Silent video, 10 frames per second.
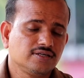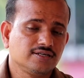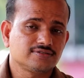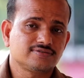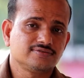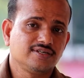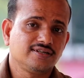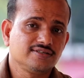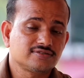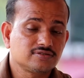Yes,
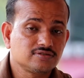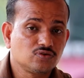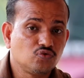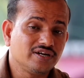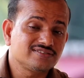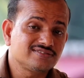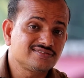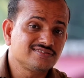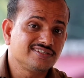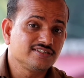it is vest.
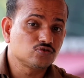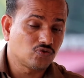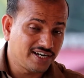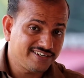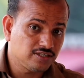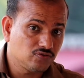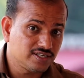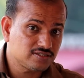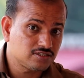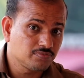It is white
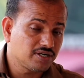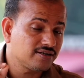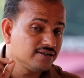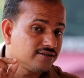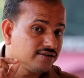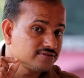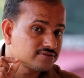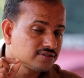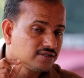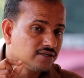vest, but it
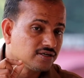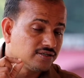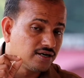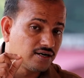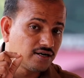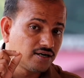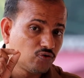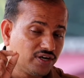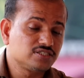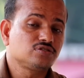is
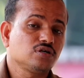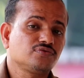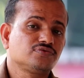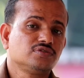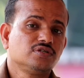the vest of